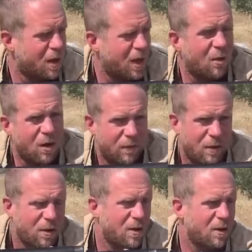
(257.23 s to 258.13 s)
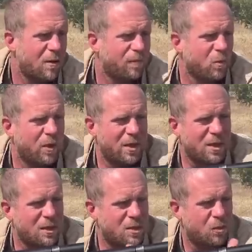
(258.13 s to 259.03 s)
However, what it
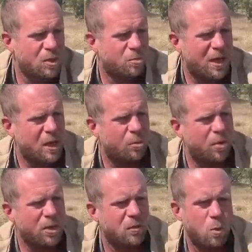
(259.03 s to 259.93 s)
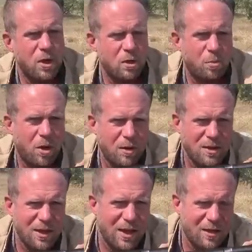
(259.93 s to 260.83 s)
does do is create a bunch of weird
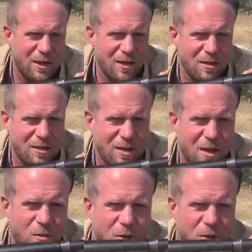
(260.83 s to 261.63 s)
parts laying at the end of this gun,